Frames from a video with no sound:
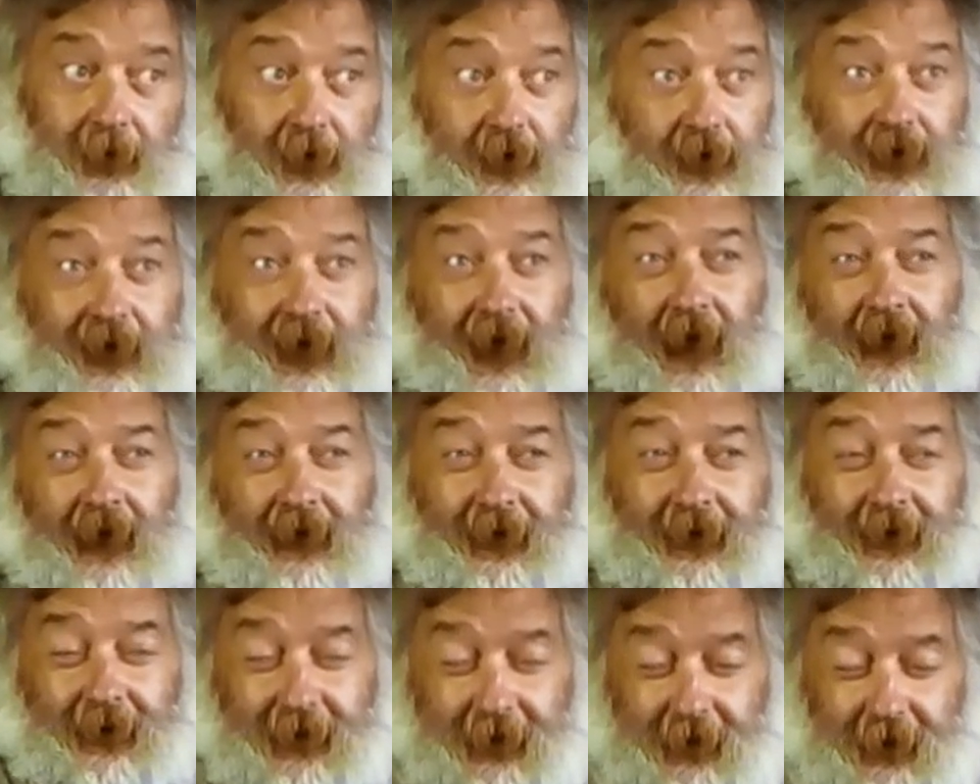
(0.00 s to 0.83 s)
you could,
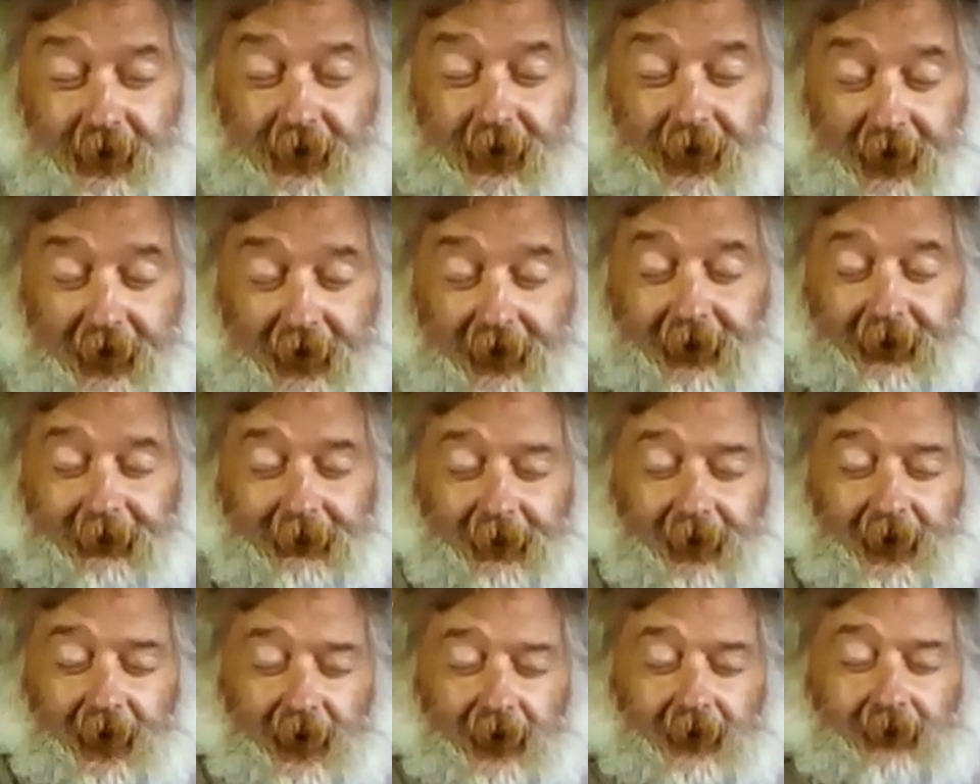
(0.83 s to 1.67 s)

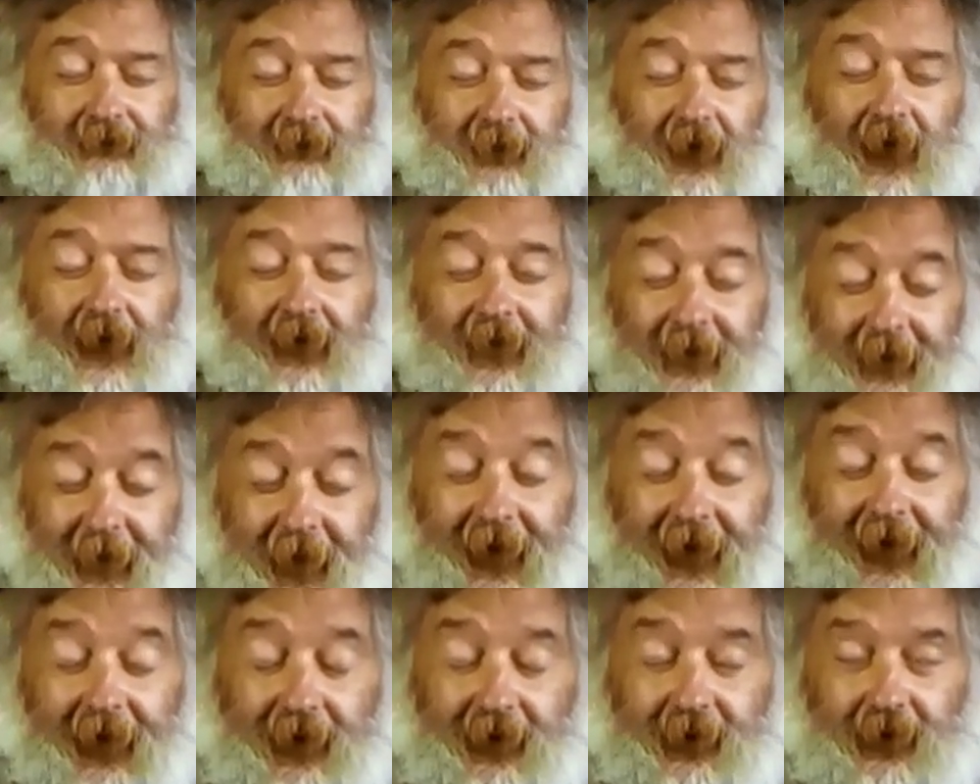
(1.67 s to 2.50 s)
I think